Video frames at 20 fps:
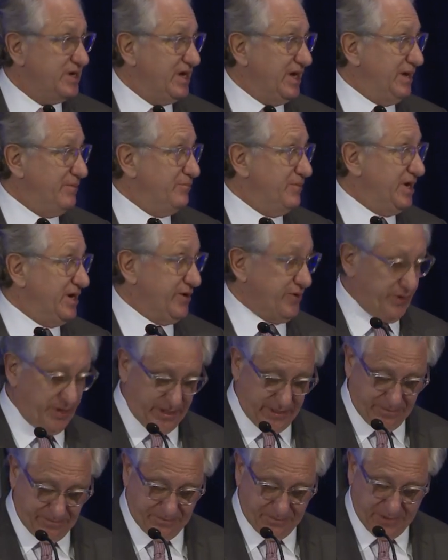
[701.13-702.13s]
and
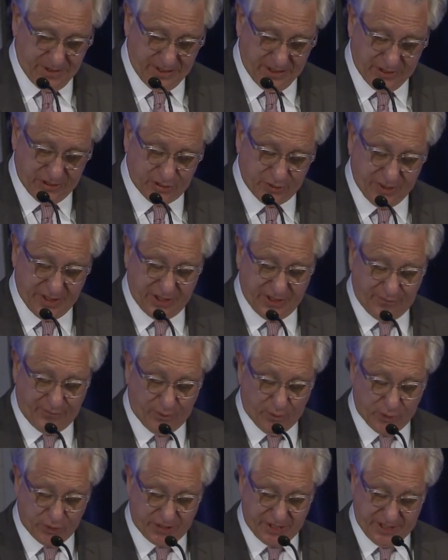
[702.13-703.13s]
Mary in
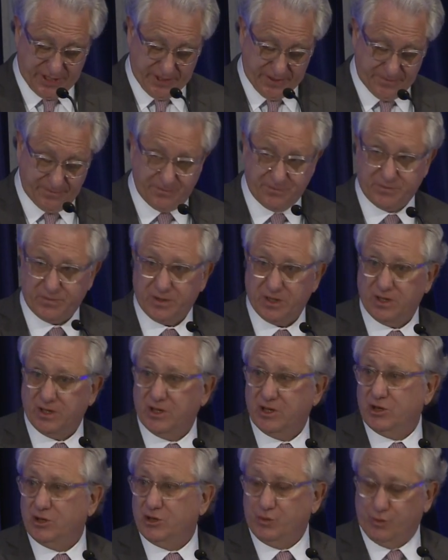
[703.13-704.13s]
2014,
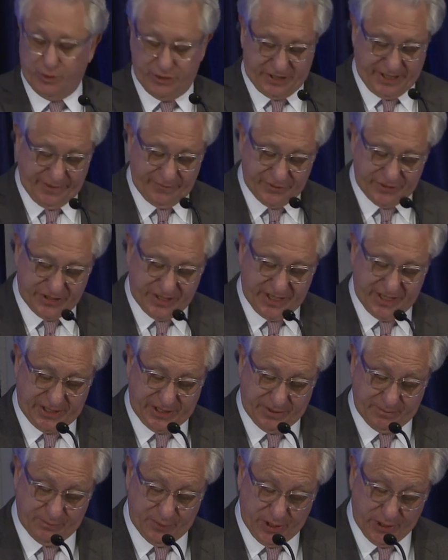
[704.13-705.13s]
were
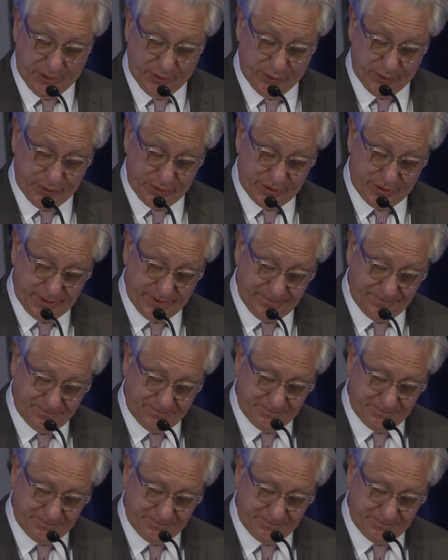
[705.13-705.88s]
devastating blows.